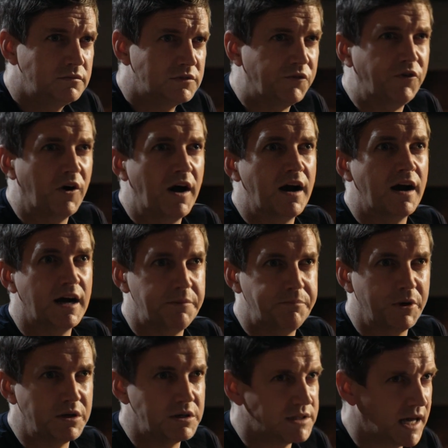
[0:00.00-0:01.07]
The fire had
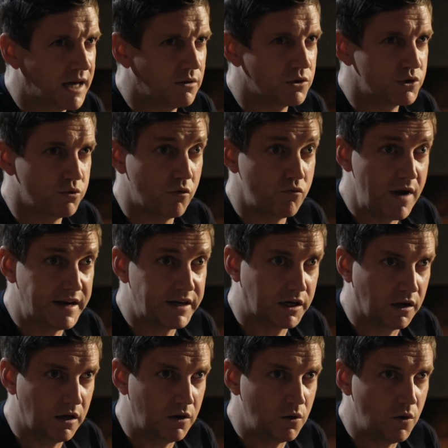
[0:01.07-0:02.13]
burned down to a red
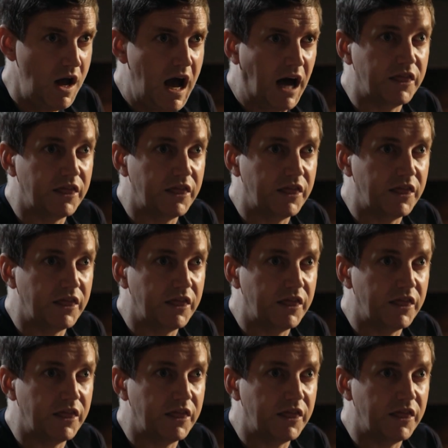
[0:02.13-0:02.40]
glow,